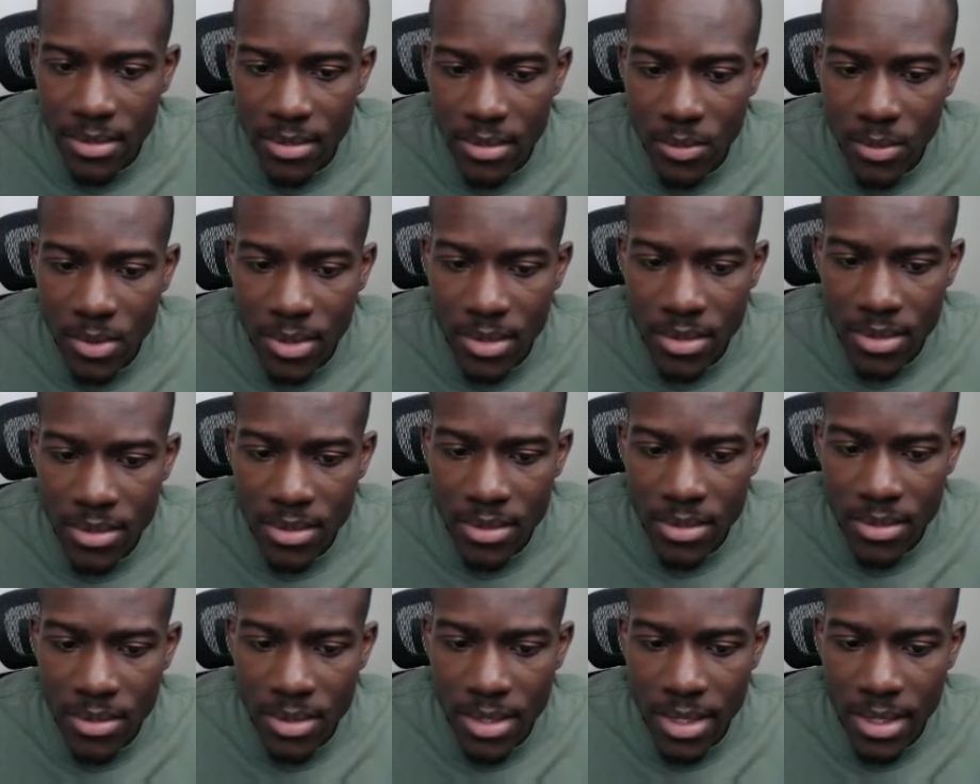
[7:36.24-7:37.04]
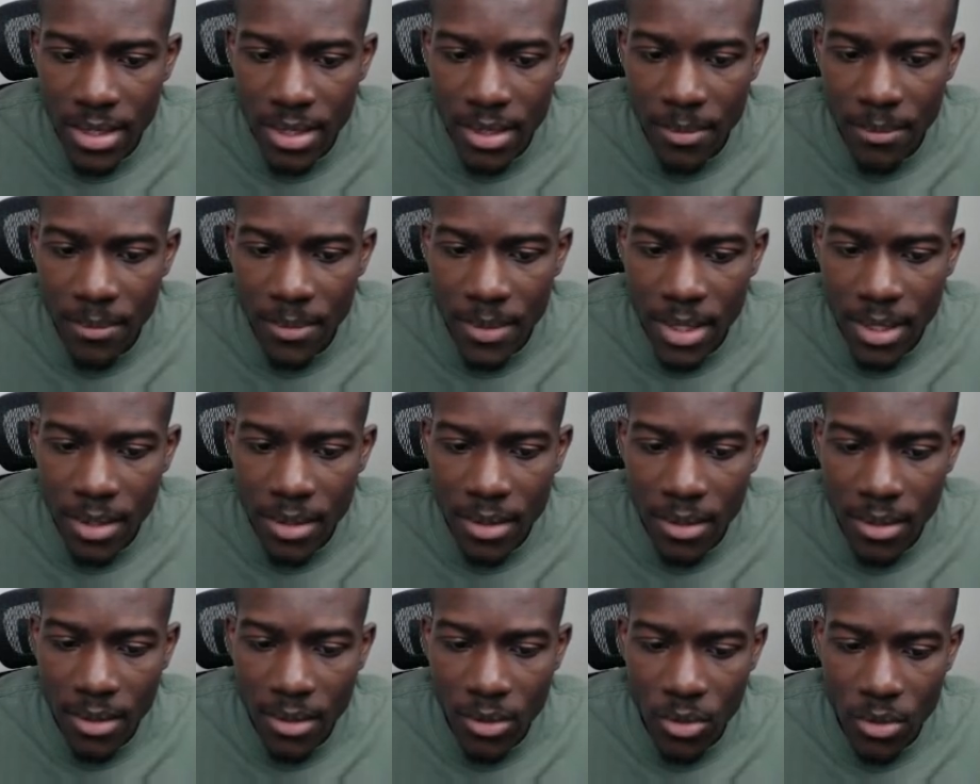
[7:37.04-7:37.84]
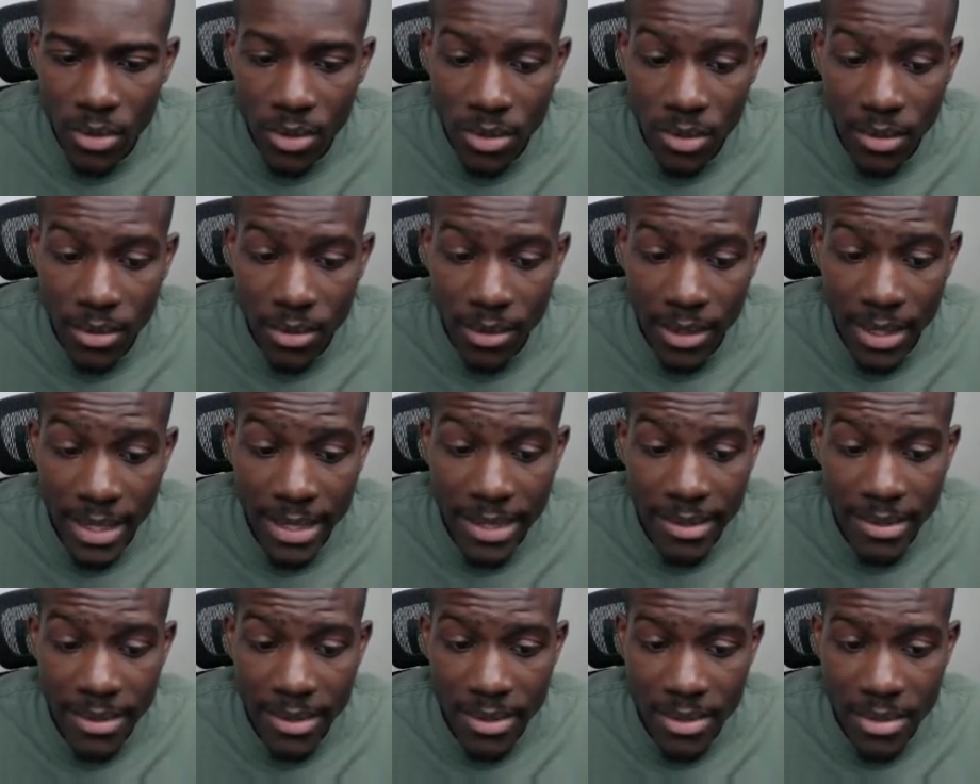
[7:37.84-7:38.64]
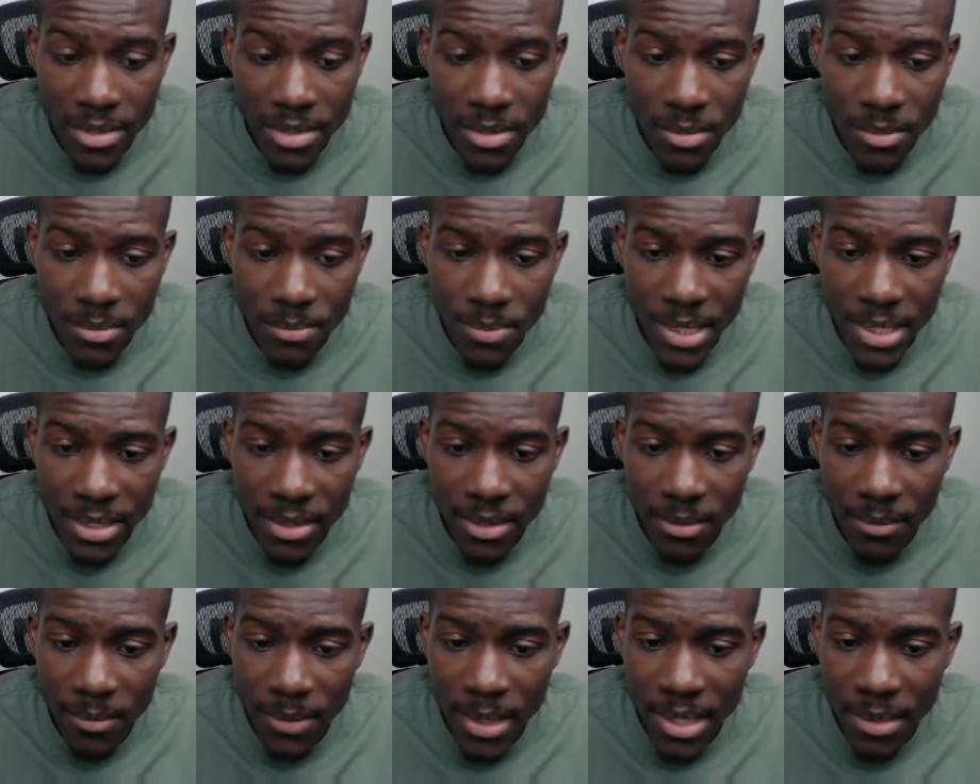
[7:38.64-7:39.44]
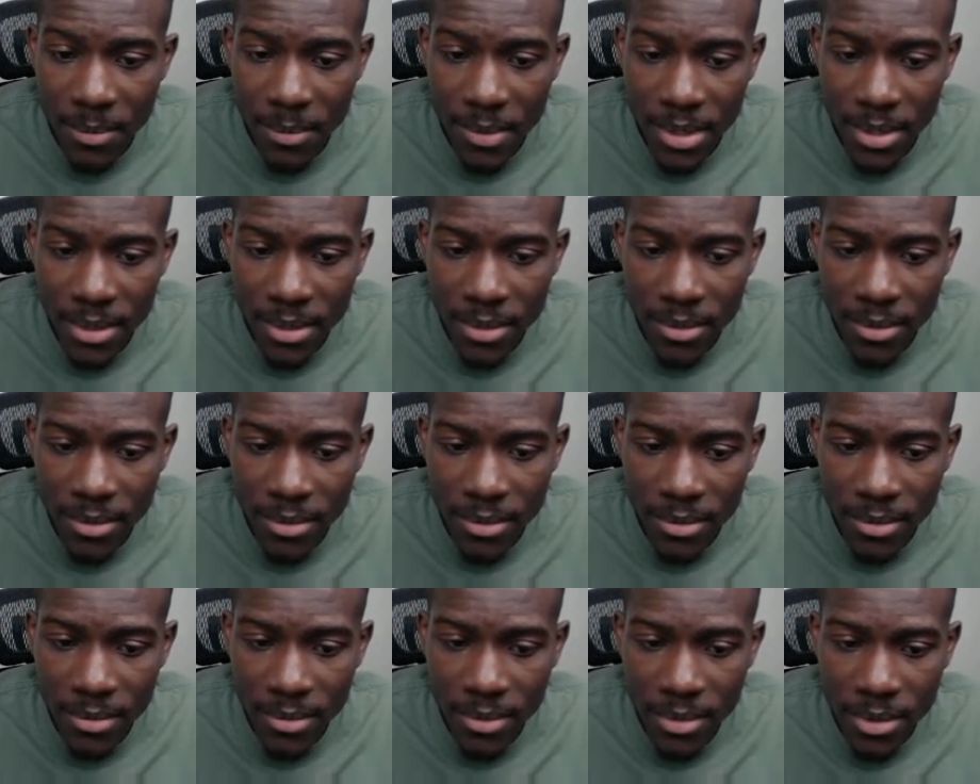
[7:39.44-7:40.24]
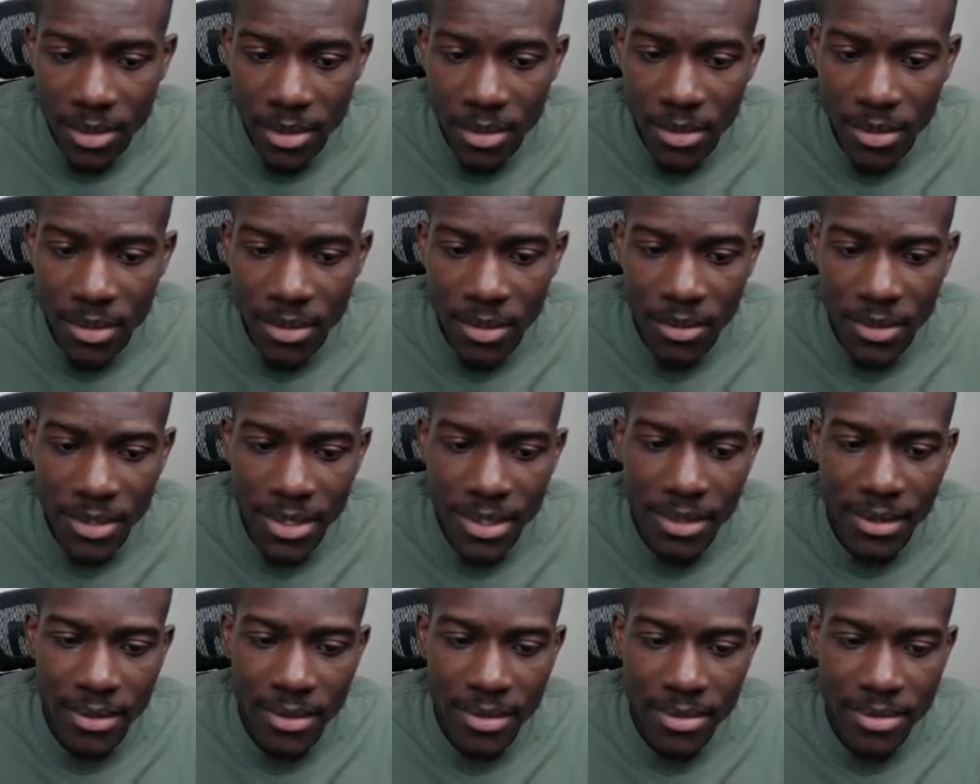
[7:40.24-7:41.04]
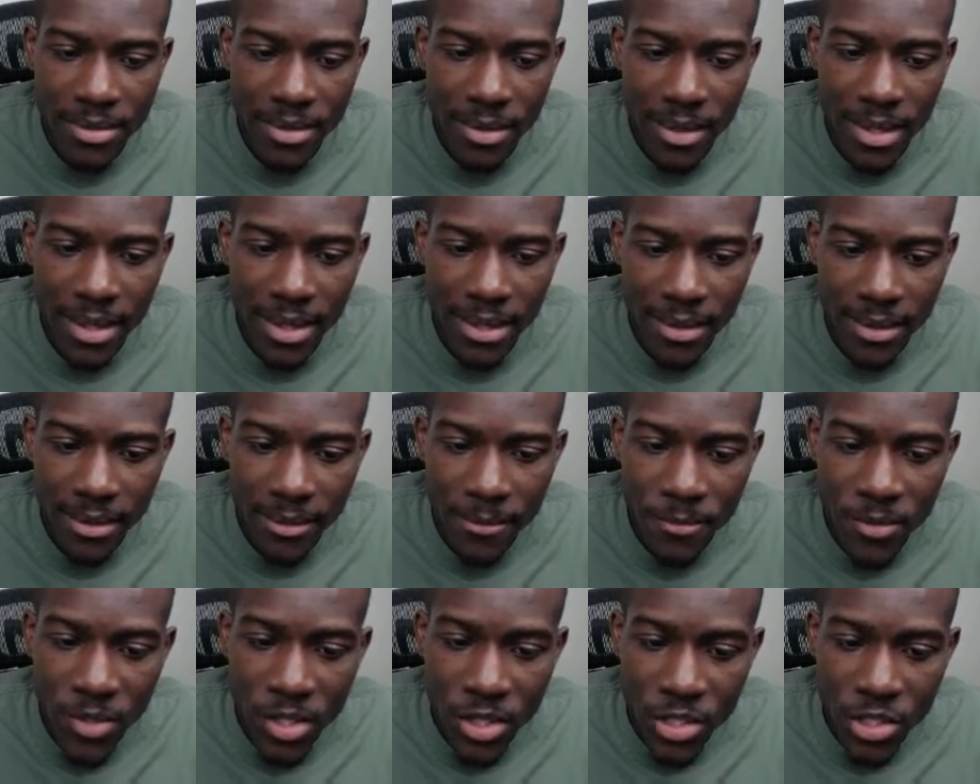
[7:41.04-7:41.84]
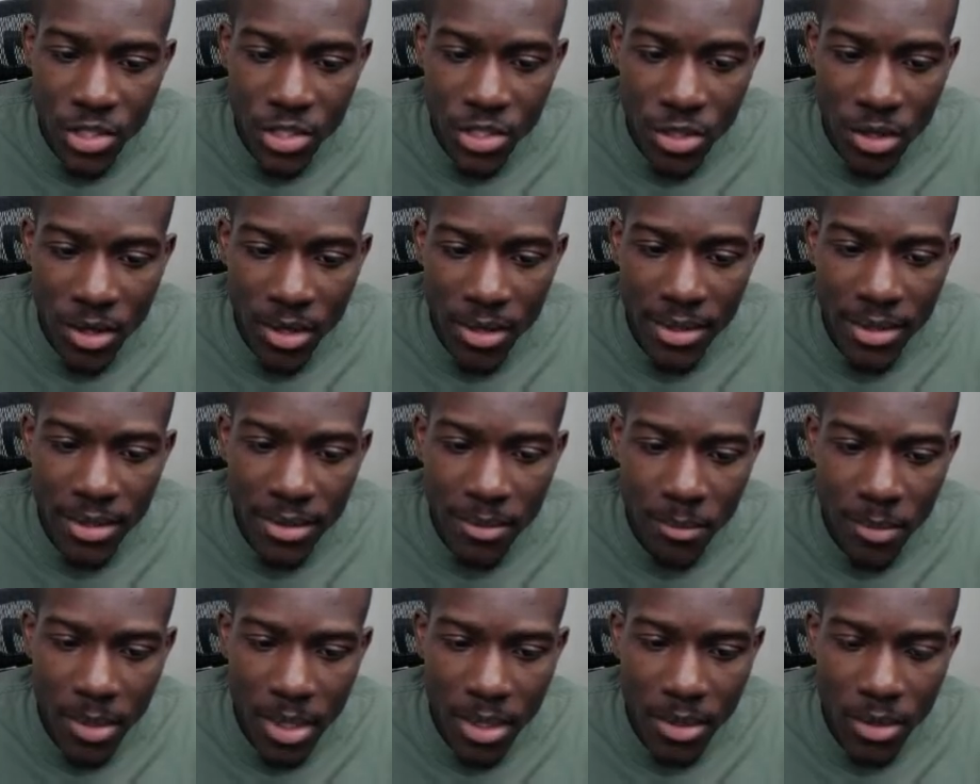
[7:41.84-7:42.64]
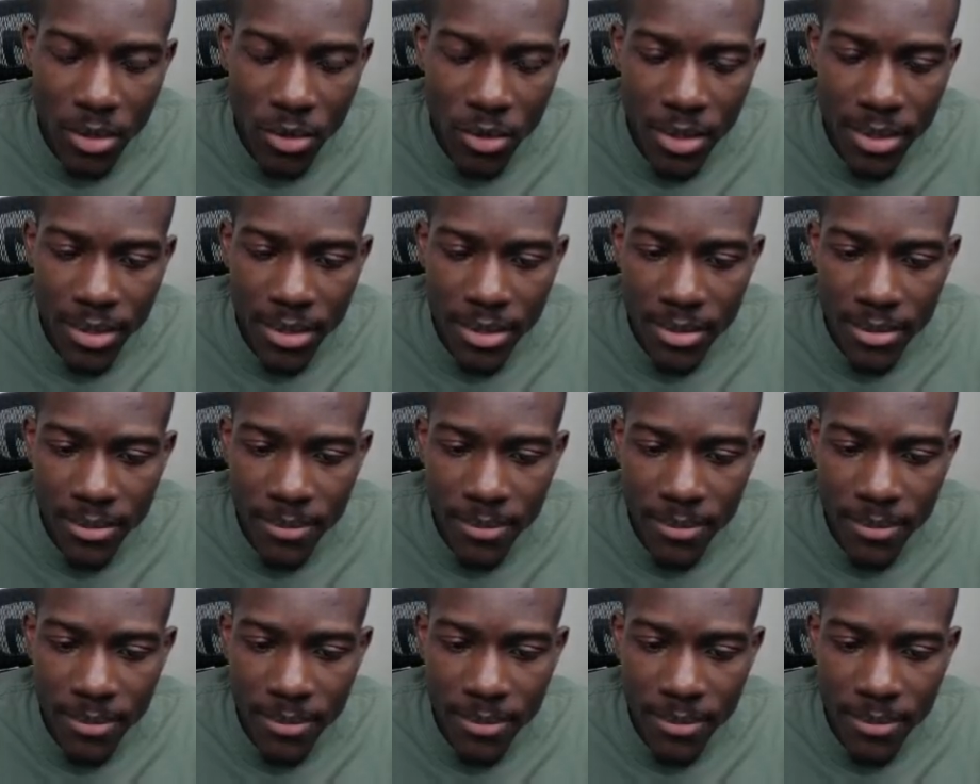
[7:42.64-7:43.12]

where is his name? Or the lady that's speaking might be, no, yeah, this is a lady, Charlotte McLeod,